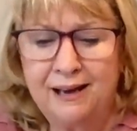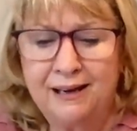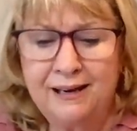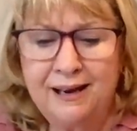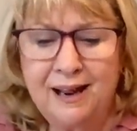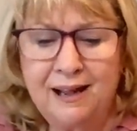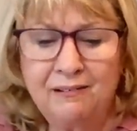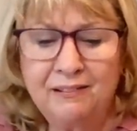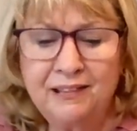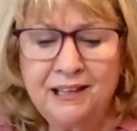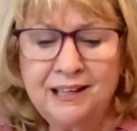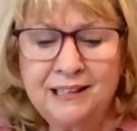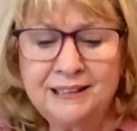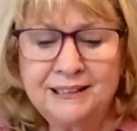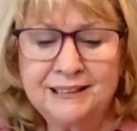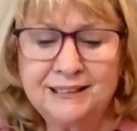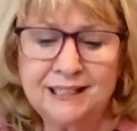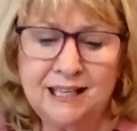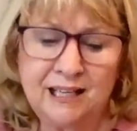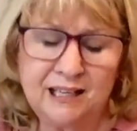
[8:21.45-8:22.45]
Now
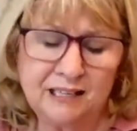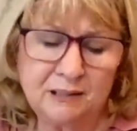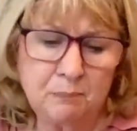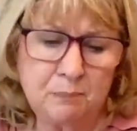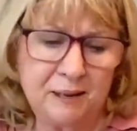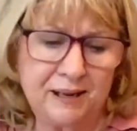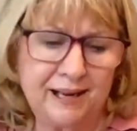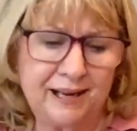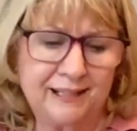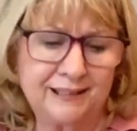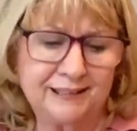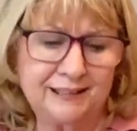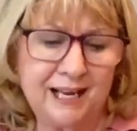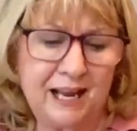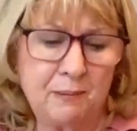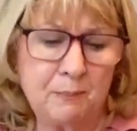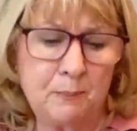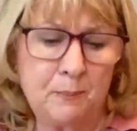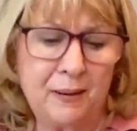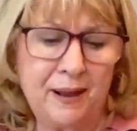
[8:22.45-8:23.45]
this had been
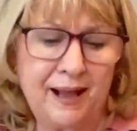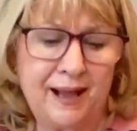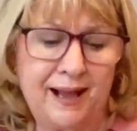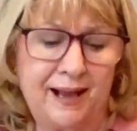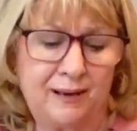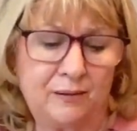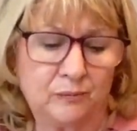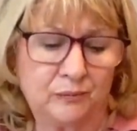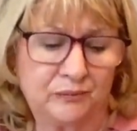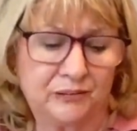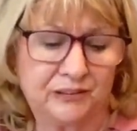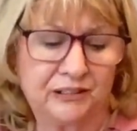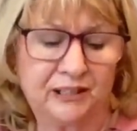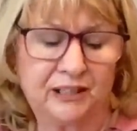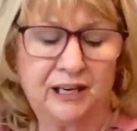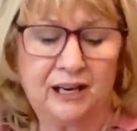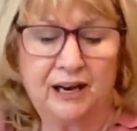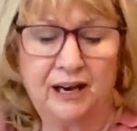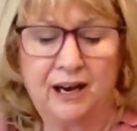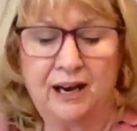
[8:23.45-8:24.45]
£10
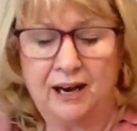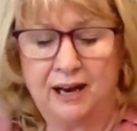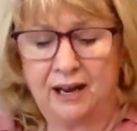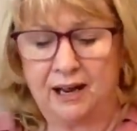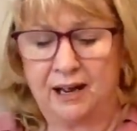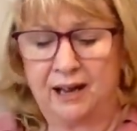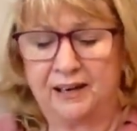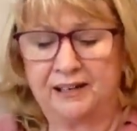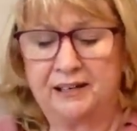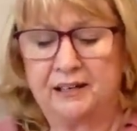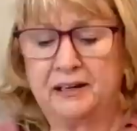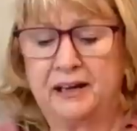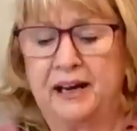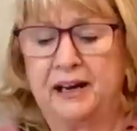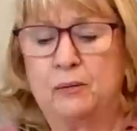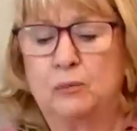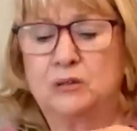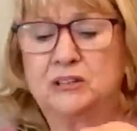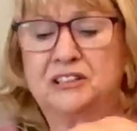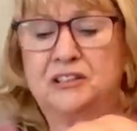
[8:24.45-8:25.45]
and
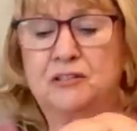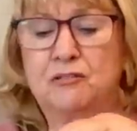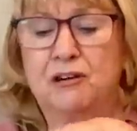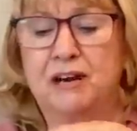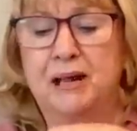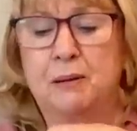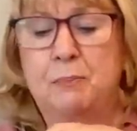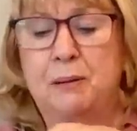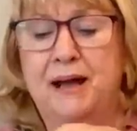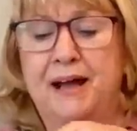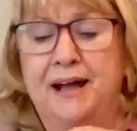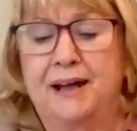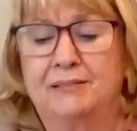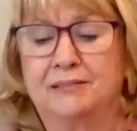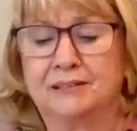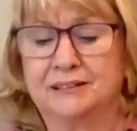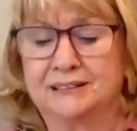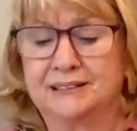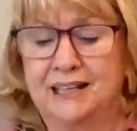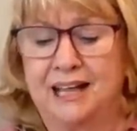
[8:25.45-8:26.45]
it was
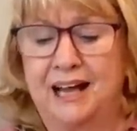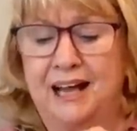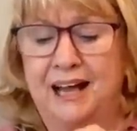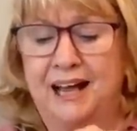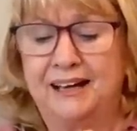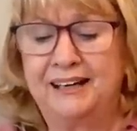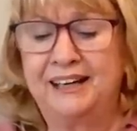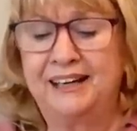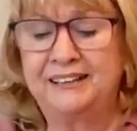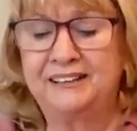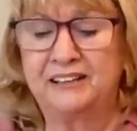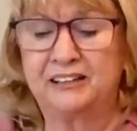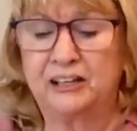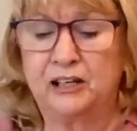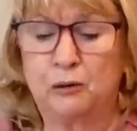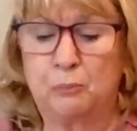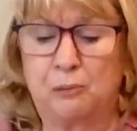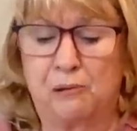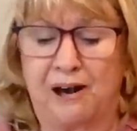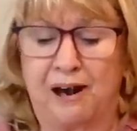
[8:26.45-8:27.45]
£3. I need a
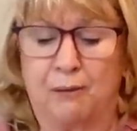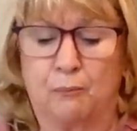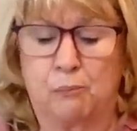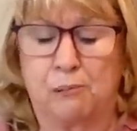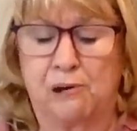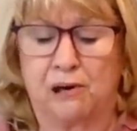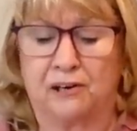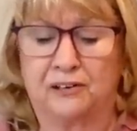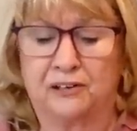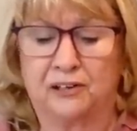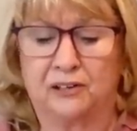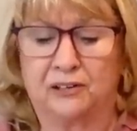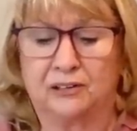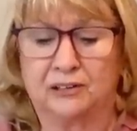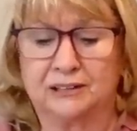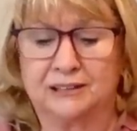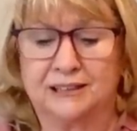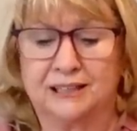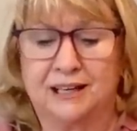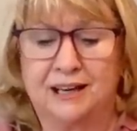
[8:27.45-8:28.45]
new brow
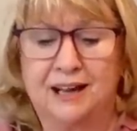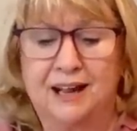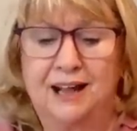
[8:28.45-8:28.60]
product.